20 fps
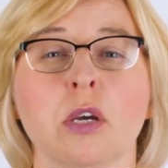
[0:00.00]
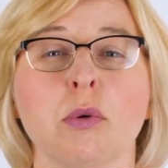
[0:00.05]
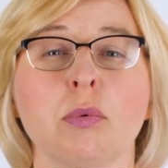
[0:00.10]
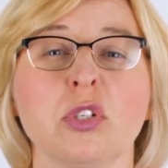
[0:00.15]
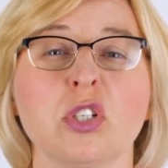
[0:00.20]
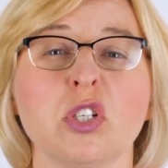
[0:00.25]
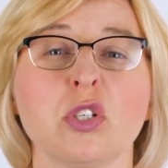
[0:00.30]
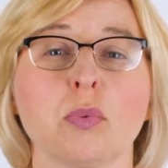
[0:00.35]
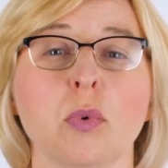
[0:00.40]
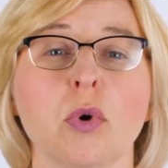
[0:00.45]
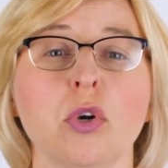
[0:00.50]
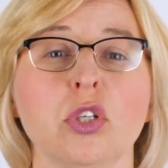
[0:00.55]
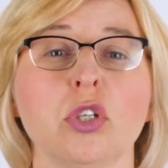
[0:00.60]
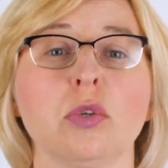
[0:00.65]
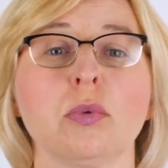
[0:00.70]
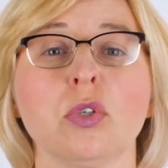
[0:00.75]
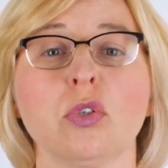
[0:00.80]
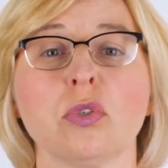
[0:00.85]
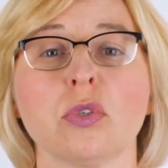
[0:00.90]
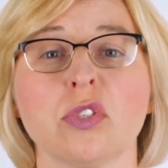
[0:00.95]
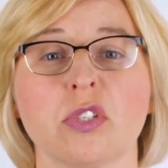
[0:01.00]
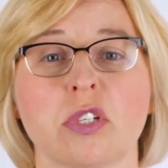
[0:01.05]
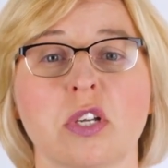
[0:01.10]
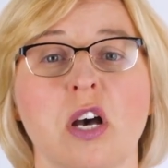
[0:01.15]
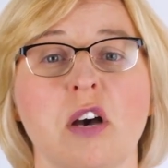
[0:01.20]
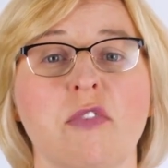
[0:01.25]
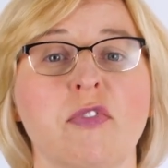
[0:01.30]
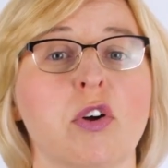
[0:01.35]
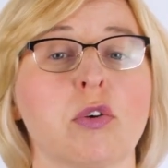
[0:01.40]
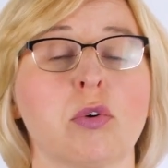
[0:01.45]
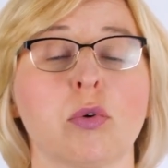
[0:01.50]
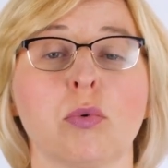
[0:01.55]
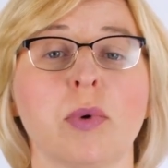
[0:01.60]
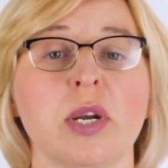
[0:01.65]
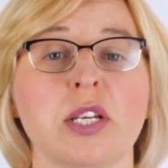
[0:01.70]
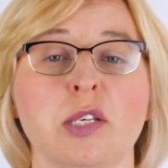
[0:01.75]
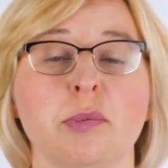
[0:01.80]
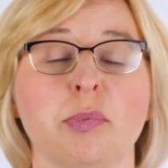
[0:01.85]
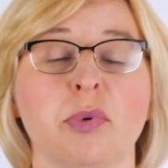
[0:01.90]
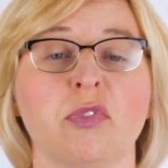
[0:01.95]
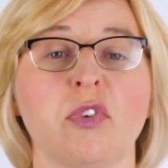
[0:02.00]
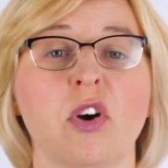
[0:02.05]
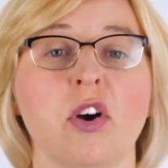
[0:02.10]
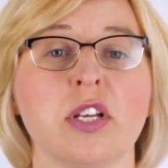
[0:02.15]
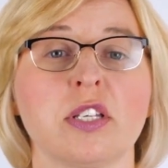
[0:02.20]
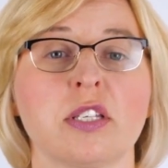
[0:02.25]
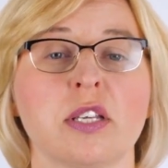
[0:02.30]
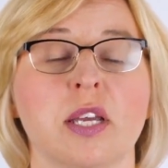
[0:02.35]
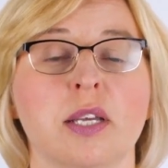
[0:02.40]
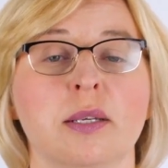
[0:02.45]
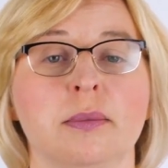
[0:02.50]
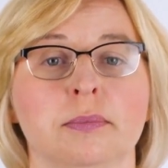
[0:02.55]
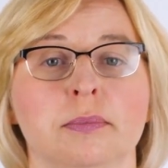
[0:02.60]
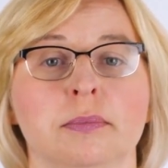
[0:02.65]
which is what you and your staff are already providing.